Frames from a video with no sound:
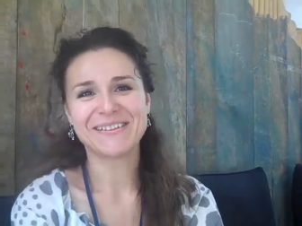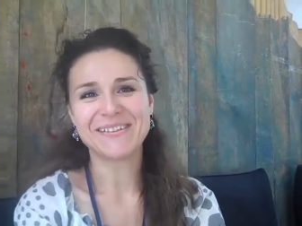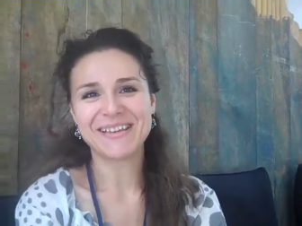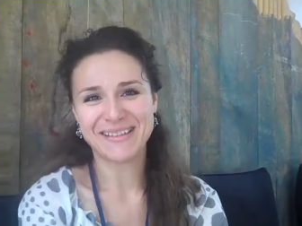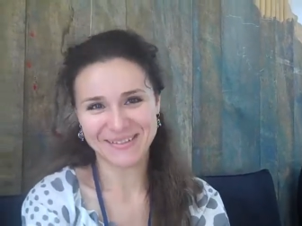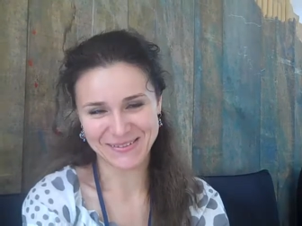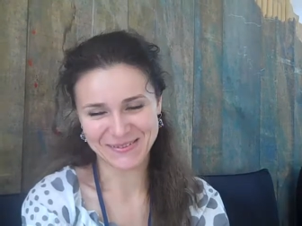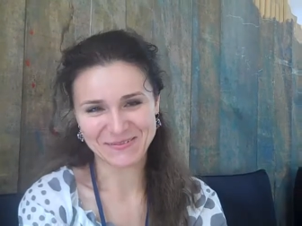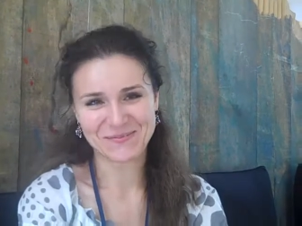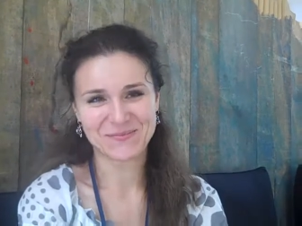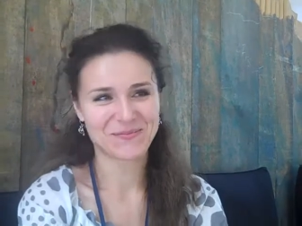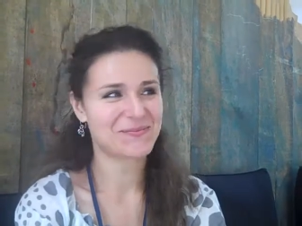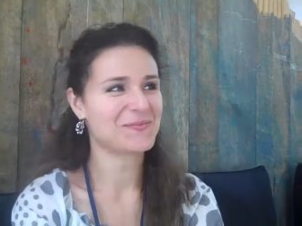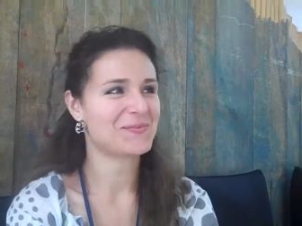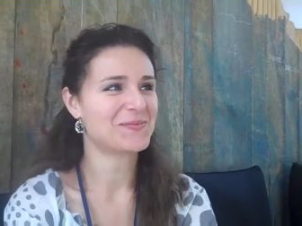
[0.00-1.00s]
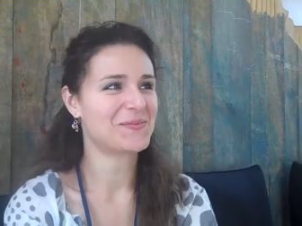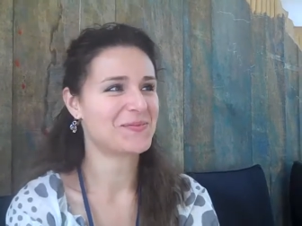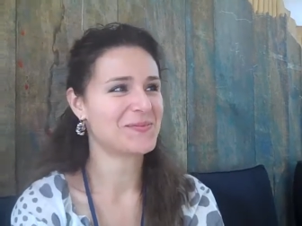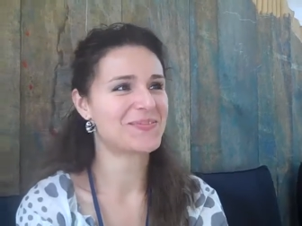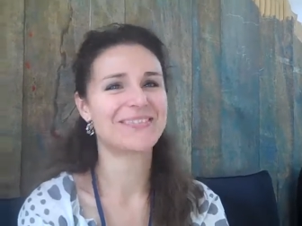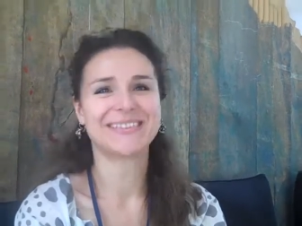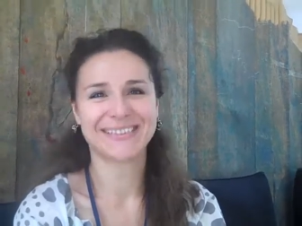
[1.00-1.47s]
Great. Yes. Thank you
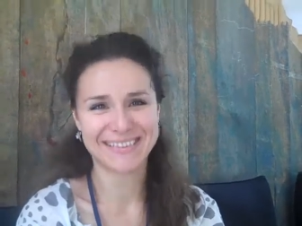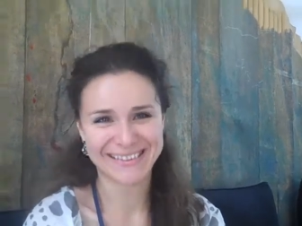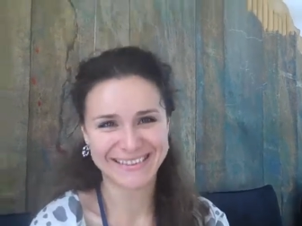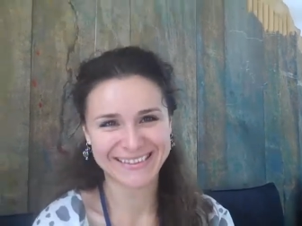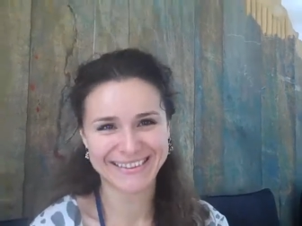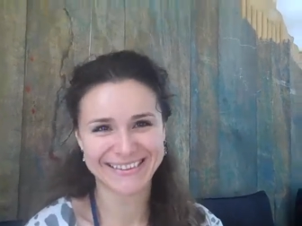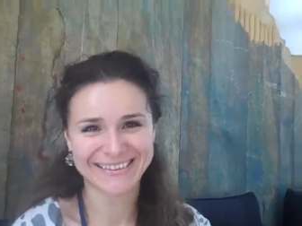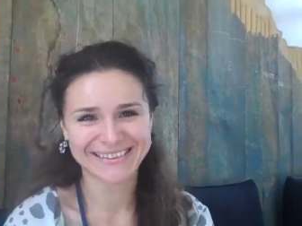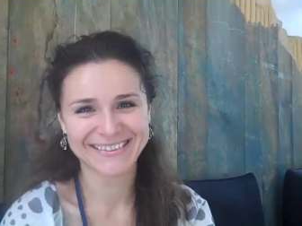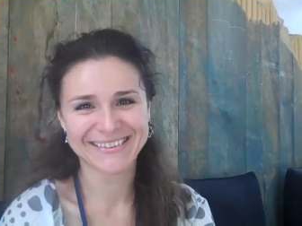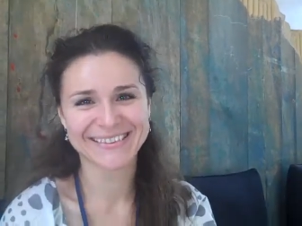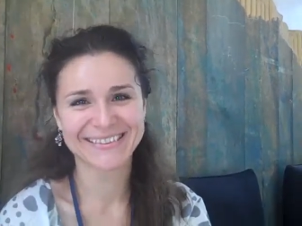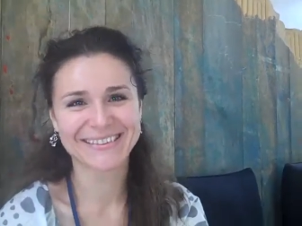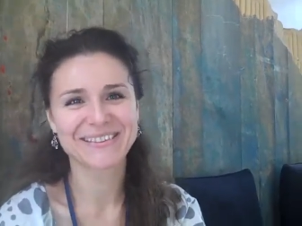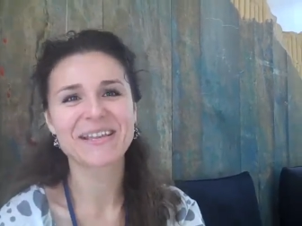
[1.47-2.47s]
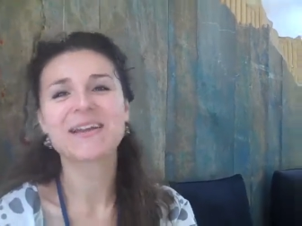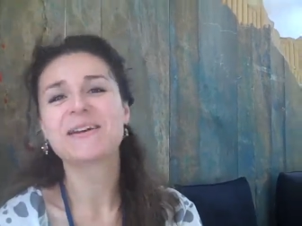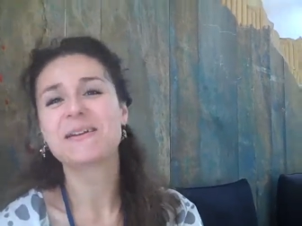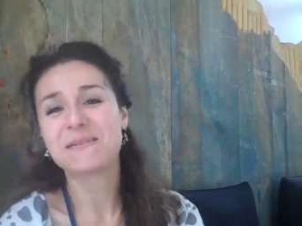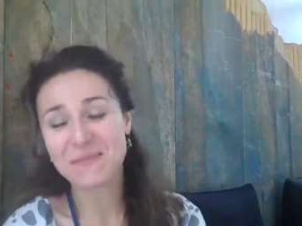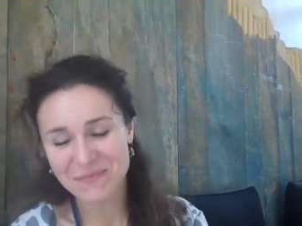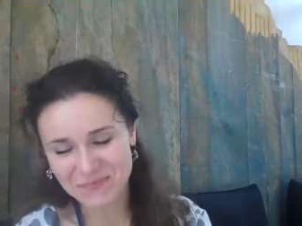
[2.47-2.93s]
so much for taking the time to
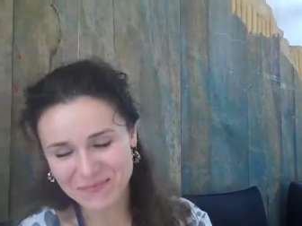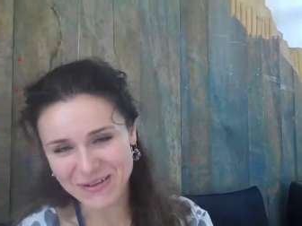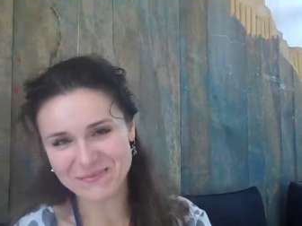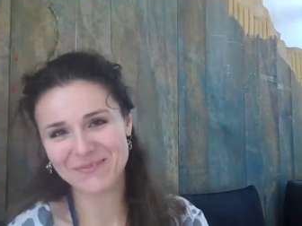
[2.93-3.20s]
talk to me.